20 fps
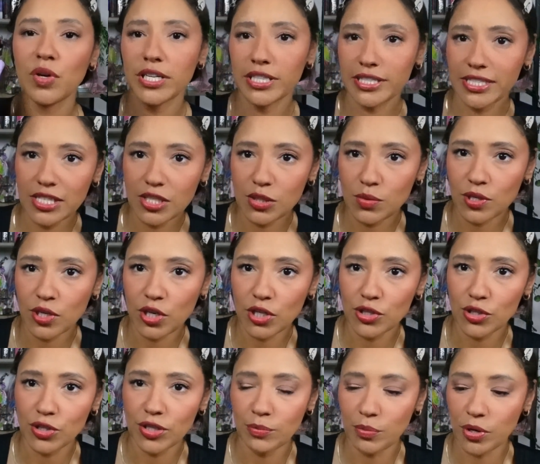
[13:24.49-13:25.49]
Since we're not
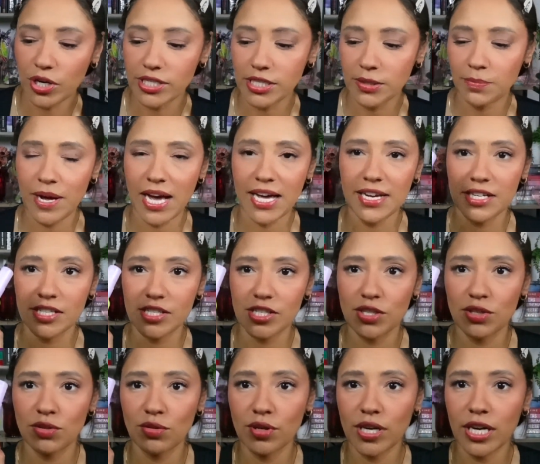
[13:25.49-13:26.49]
doing Project Pan, I
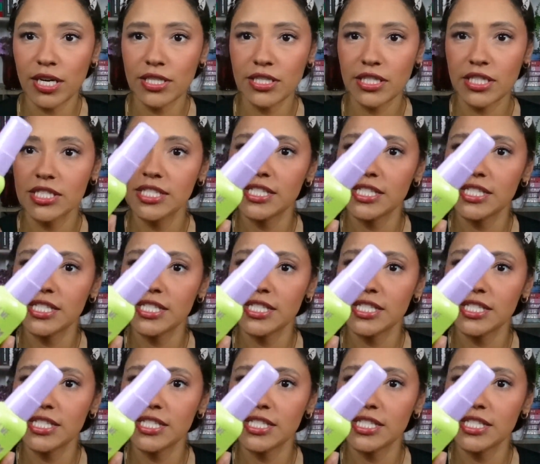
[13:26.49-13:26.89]
just thought I'd